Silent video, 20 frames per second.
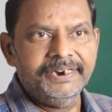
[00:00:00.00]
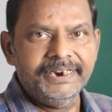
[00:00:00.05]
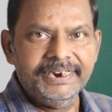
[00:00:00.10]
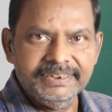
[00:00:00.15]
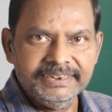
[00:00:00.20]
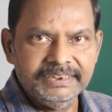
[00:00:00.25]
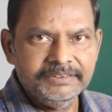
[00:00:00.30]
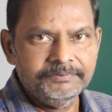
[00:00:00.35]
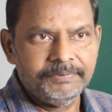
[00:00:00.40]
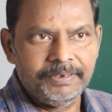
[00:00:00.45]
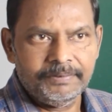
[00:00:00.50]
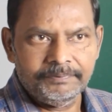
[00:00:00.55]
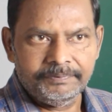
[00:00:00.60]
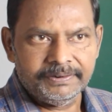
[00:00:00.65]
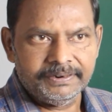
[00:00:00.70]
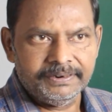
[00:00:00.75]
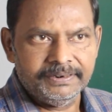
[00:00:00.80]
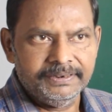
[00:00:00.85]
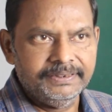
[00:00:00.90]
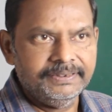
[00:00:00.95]
tracing
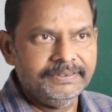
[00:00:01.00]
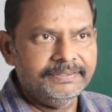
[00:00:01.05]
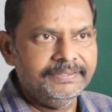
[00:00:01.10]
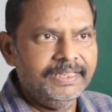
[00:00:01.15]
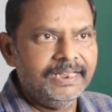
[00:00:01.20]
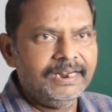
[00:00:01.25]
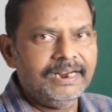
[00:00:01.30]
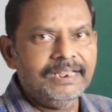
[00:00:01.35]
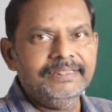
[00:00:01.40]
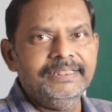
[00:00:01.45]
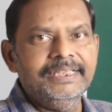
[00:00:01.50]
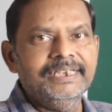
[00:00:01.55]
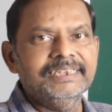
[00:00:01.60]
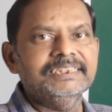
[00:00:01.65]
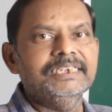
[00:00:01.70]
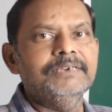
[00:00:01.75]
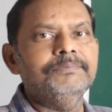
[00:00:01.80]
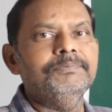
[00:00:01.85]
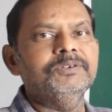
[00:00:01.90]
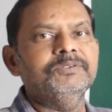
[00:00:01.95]
paper, they are all the
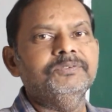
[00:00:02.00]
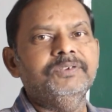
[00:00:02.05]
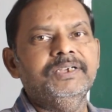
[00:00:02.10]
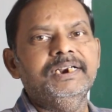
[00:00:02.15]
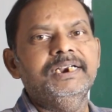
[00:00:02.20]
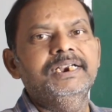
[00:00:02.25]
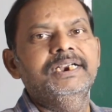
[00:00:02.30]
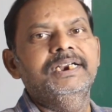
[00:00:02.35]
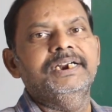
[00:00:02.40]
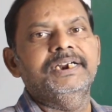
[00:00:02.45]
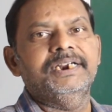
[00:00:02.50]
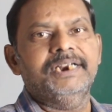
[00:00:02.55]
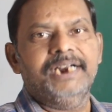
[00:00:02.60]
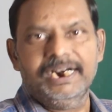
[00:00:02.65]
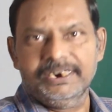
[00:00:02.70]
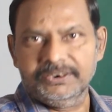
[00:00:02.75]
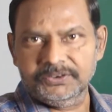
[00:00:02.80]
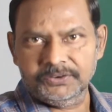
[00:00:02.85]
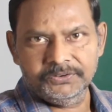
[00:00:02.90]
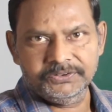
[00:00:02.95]
examples for
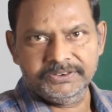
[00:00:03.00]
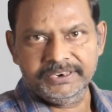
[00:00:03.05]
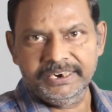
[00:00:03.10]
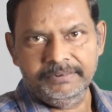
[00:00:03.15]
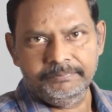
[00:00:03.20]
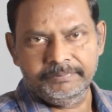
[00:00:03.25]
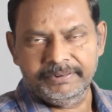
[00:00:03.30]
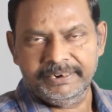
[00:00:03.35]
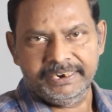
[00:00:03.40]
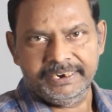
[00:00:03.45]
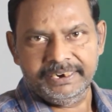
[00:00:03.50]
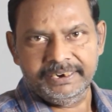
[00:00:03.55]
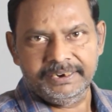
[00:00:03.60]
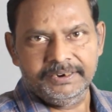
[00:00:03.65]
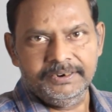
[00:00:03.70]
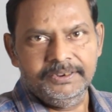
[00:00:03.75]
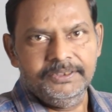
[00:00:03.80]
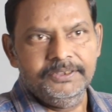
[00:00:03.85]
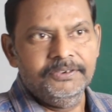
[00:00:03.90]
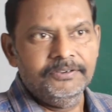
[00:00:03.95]
translucent
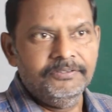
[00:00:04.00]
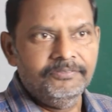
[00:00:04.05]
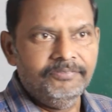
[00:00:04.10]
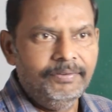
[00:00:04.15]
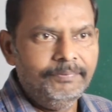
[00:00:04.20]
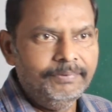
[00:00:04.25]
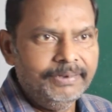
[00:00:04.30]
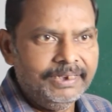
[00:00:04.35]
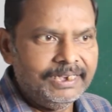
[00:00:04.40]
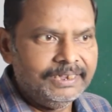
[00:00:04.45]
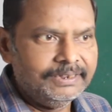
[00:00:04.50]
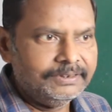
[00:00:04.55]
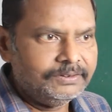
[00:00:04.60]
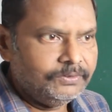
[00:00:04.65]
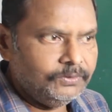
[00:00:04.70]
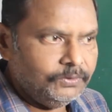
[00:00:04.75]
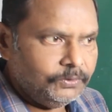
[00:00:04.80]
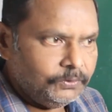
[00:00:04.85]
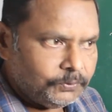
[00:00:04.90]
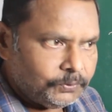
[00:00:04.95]
material. Why?
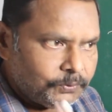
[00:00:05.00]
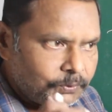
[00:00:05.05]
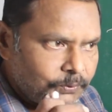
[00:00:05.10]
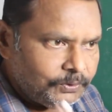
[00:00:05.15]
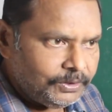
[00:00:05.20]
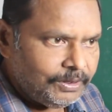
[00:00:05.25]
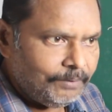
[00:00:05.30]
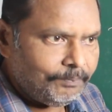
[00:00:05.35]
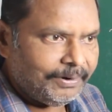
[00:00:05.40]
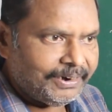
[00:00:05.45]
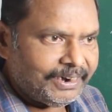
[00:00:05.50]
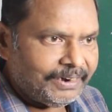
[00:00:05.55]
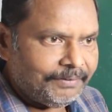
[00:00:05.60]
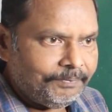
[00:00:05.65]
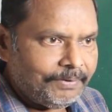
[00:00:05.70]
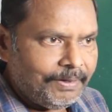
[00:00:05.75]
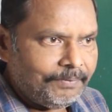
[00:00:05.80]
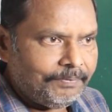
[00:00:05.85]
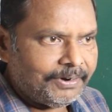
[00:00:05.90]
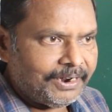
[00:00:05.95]
Because through the
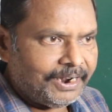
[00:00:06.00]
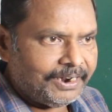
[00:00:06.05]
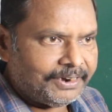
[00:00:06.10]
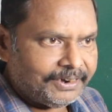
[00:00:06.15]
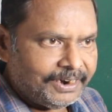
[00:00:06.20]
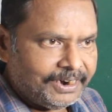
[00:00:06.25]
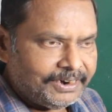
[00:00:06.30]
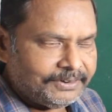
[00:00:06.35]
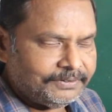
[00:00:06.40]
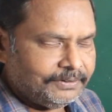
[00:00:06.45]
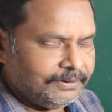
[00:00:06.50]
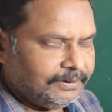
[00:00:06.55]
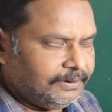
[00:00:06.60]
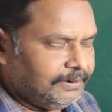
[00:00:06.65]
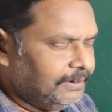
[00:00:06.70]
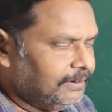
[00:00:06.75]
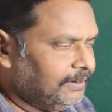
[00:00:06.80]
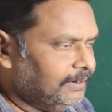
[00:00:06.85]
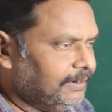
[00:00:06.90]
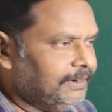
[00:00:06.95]
butter paper
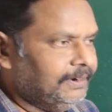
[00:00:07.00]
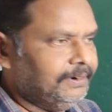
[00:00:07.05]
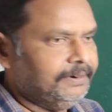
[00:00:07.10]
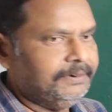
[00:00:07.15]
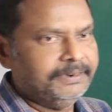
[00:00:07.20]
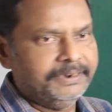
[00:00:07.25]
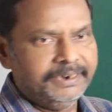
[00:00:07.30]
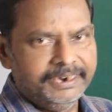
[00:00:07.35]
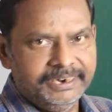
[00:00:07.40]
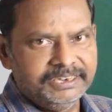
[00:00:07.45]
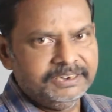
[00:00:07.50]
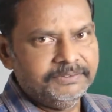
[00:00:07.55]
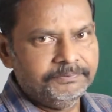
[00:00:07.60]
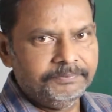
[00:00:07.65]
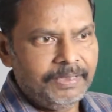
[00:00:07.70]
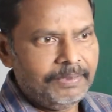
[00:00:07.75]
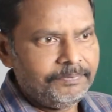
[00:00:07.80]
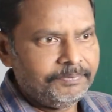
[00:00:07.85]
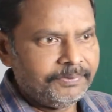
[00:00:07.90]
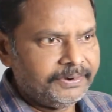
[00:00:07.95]
or
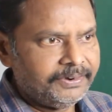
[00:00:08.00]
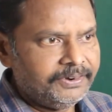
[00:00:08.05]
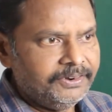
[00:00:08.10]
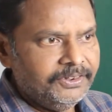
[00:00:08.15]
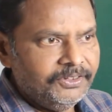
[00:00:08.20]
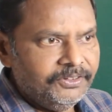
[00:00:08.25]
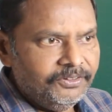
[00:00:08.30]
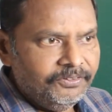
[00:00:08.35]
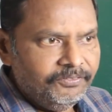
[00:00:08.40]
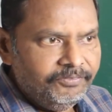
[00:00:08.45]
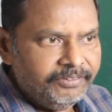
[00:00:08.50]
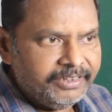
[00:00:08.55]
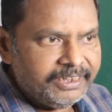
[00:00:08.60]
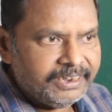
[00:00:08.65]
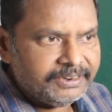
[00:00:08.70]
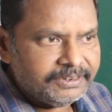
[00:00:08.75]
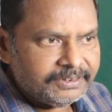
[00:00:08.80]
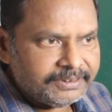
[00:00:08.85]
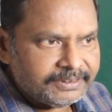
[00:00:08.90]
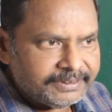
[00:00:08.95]
tracing paper we
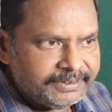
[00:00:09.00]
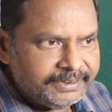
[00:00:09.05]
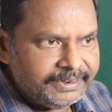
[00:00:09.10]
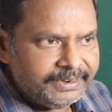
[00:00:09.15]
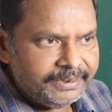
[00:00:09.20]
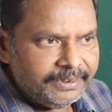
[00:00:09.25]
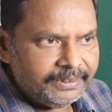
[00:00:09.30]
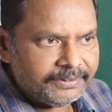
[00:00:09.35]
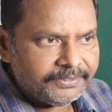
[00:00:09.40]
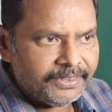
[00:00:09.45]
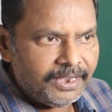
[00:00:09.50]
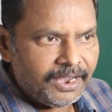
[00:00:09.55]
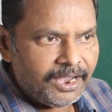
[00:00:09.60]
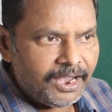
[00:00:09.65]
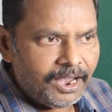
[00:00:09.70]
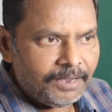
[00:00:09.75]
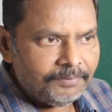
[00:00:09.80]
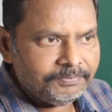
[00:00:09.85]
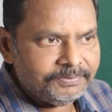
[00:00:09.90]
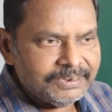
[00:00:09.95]
can see the
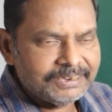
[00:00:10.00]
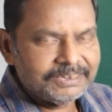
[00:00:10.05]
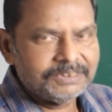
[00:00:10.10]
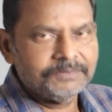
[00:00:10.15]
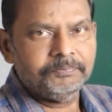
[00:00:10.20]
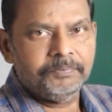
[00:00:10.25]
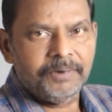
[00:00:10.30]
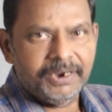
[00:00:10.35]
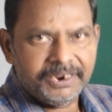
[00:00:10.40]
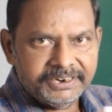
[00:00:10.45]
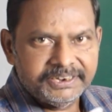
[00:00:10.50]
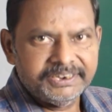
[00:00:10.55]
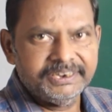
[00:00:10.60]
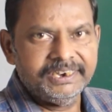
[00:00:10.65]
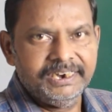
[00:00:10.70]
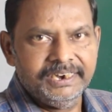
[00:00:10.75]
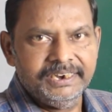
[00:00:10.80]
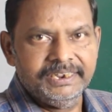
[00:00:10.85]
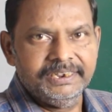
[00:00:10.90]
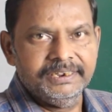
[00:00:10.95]
objects
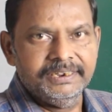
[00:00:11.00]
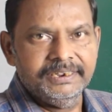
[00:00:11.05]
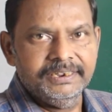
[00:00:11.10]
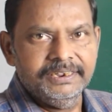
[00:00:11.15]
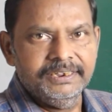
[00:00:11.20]
partially